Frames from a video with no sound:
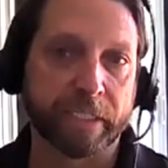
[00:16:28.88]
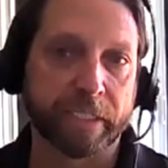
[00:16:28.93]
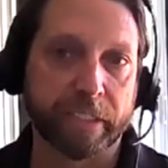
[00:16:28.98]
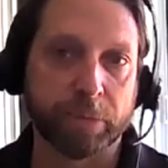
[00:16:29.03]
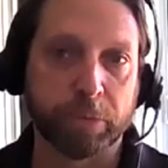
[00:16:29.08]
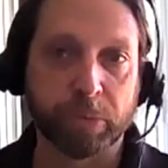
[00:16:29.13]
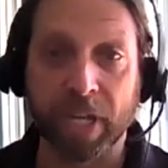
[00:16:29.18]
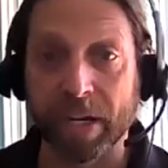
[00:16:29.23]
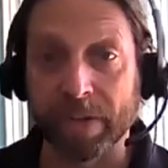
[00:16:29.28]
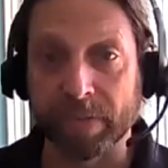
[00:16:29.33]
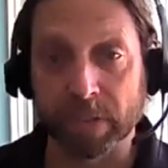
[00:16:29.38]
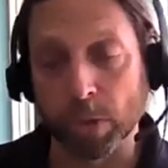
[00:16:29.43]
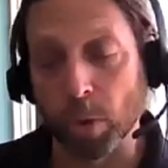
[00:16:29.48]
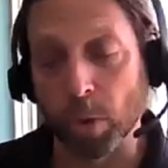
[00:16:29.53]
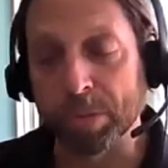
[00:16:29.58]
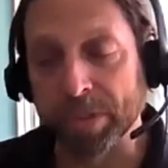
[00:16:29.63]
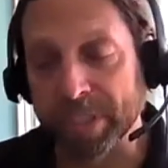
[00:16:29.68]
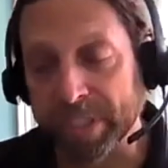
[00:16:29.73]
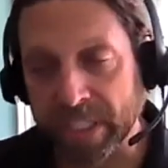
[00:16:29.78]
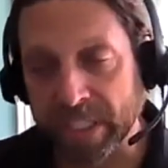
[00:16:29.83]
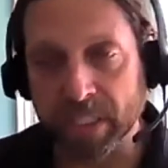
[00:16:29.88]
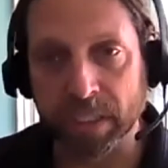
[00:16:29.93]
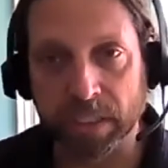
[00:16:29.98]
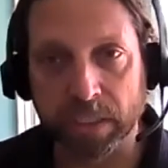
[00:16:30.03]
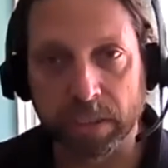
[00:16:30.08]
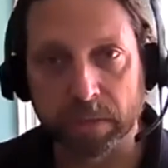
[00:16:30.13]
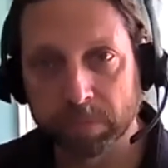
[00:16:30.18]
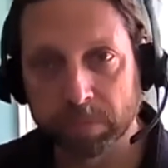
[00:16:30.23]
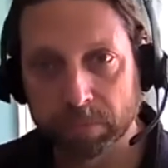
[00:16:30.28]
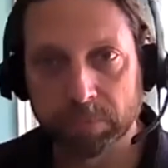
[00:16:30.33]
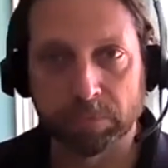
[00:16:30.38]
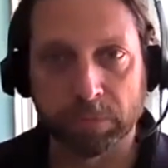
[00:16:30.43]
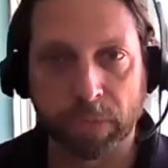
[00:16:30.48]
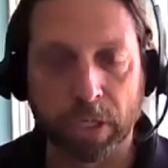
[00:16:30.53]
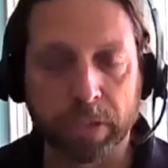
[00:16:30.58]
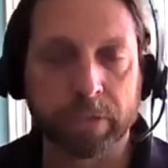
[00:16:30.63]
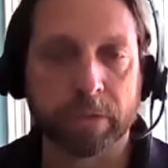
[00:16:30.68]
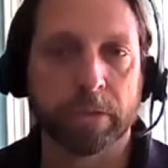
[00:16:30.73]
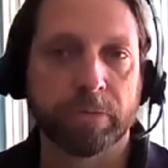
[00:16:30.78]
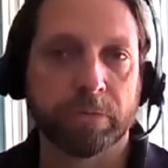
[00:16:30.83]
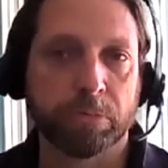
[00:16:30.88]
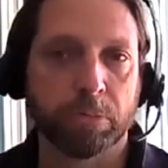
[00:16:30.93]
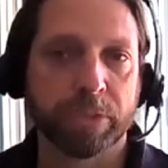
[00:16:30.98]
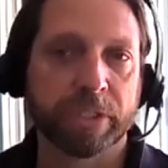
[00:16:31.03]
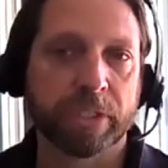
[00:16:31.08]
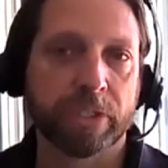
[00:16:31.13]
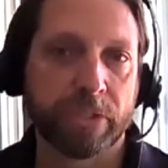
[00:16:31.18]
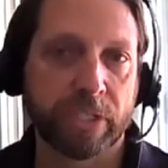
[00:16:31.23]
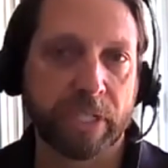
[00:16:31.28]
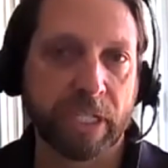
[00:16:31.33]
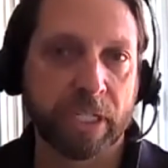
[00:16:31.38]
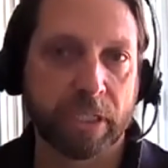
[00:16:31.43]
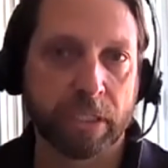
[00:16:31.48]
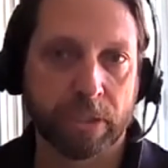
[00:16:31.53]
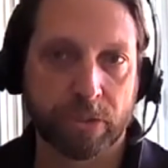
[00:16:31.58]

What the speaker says: We have an open data model with this data,